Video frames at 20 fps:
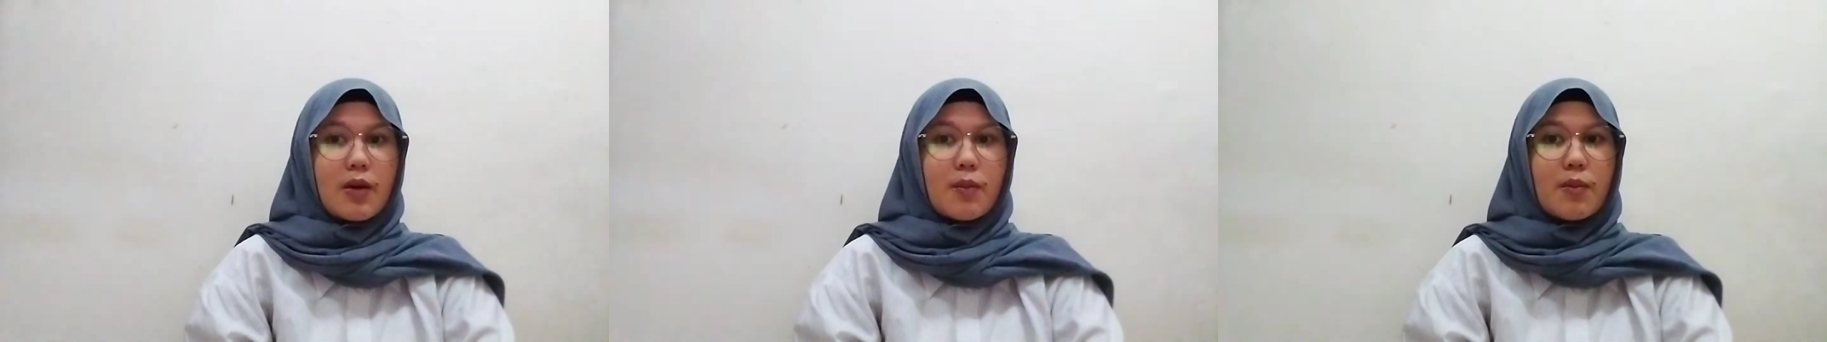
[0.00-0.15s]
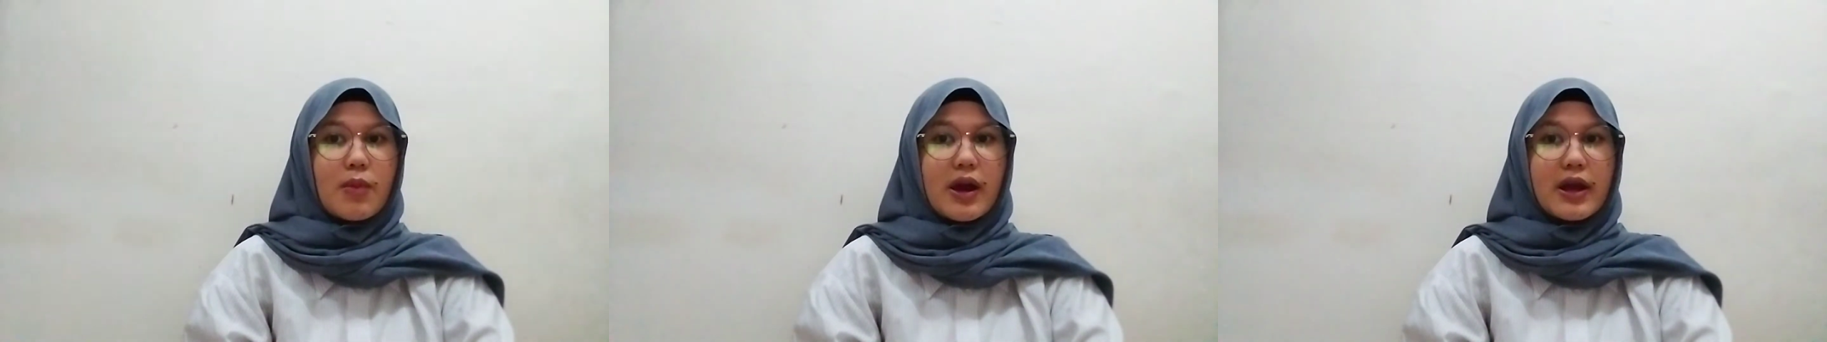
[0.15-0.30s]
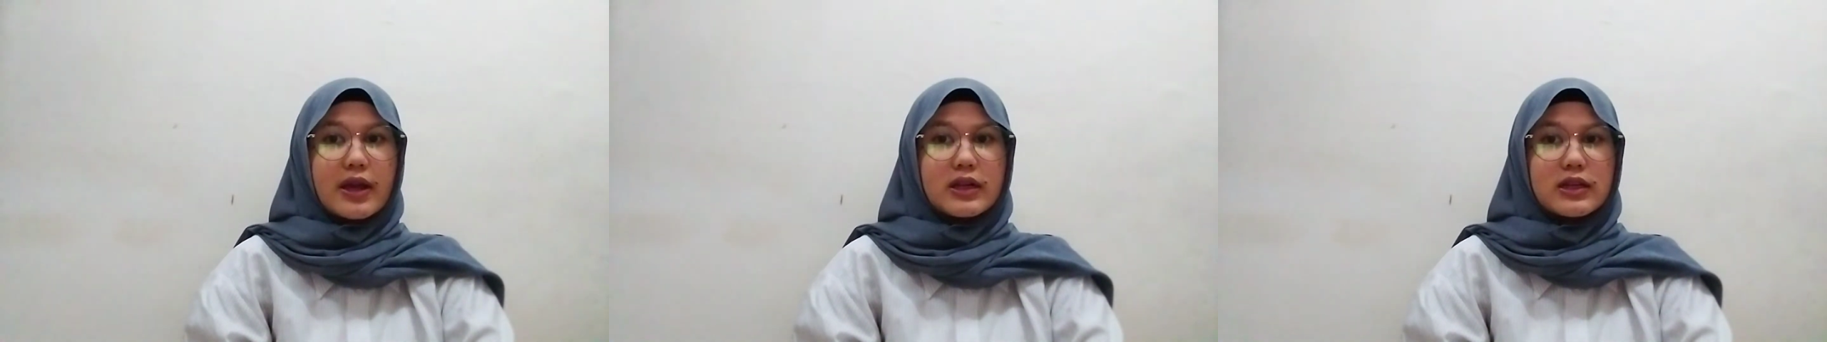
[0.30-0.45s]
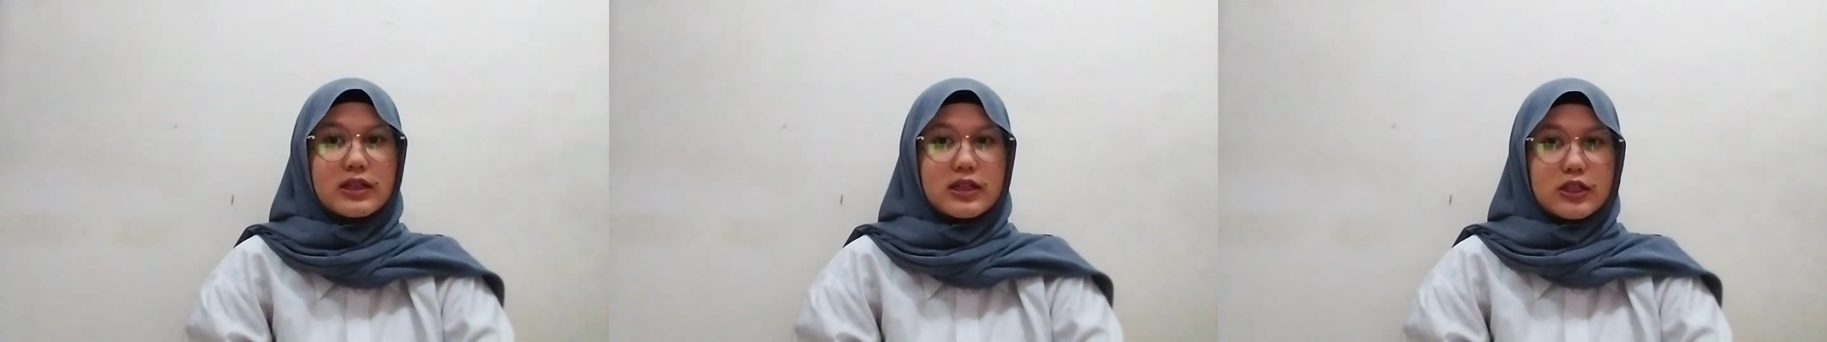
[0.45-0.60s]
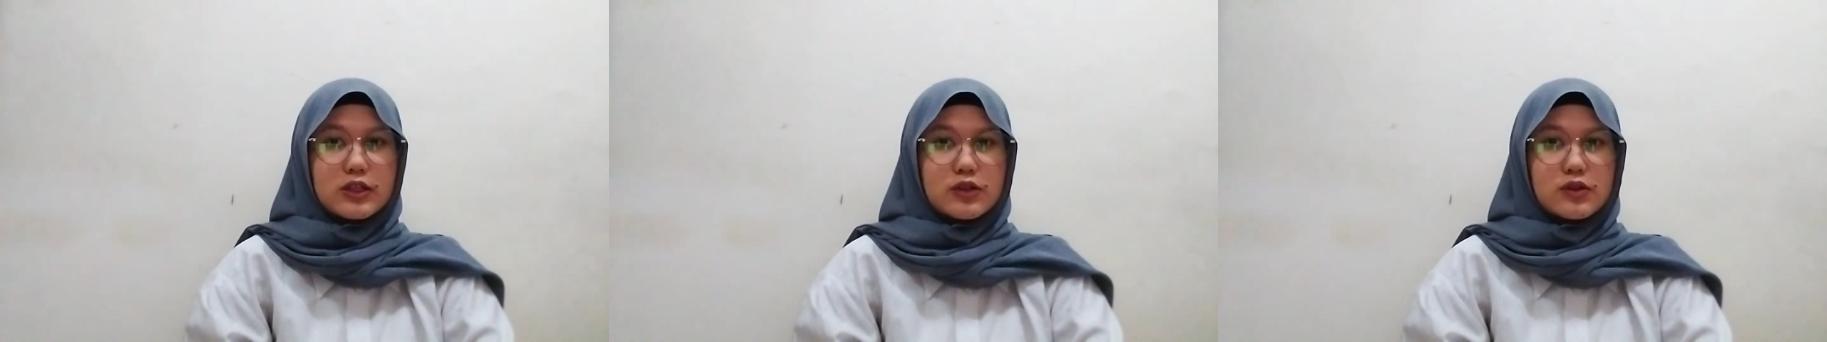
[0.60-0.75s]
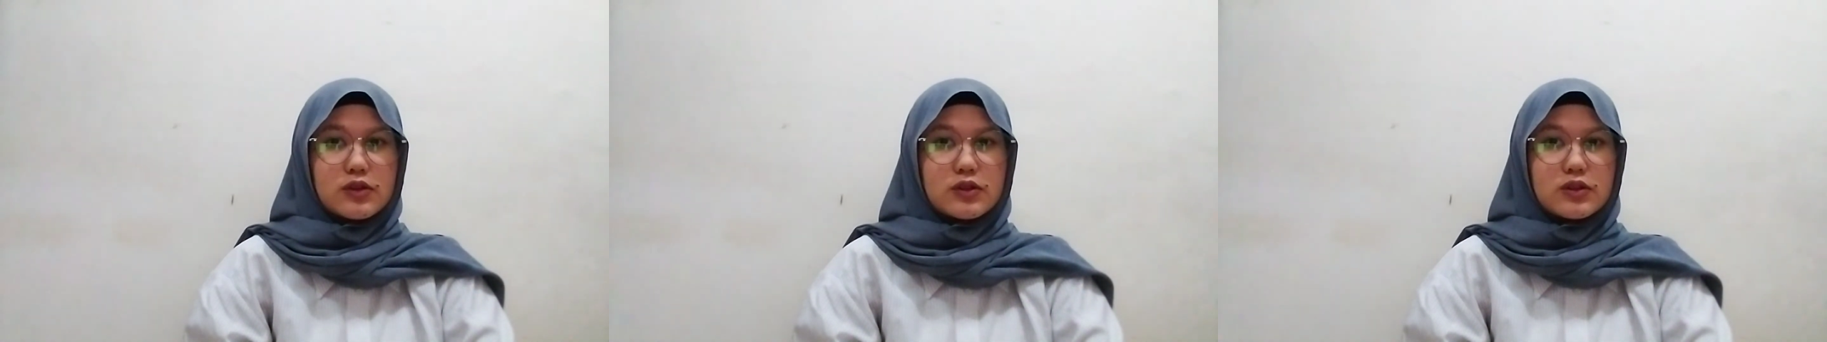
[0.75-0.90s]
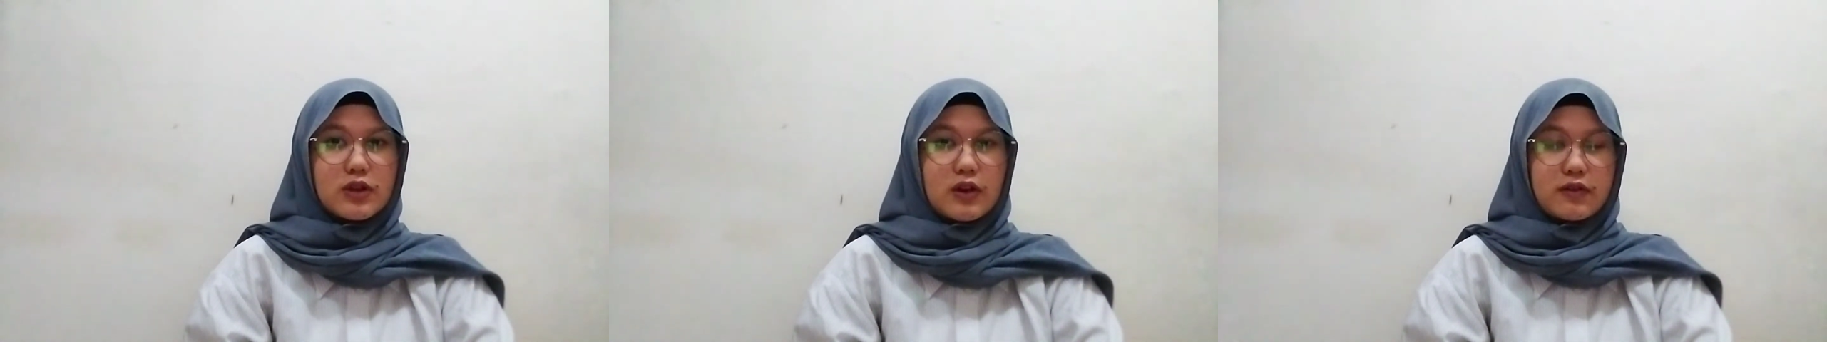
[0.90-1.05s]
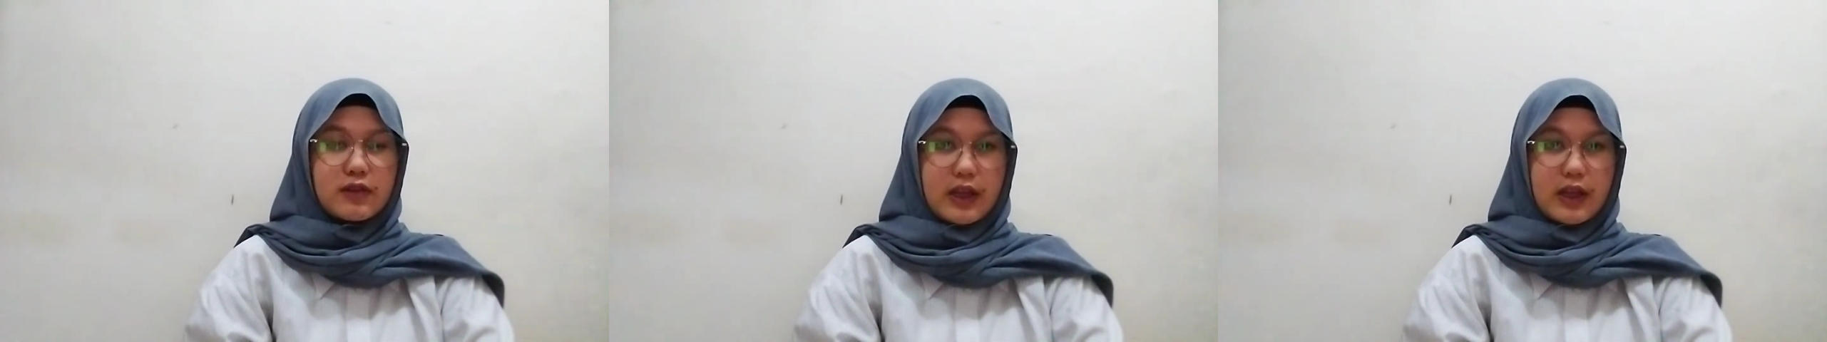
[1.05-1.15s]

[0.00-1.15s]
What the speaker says: by the use of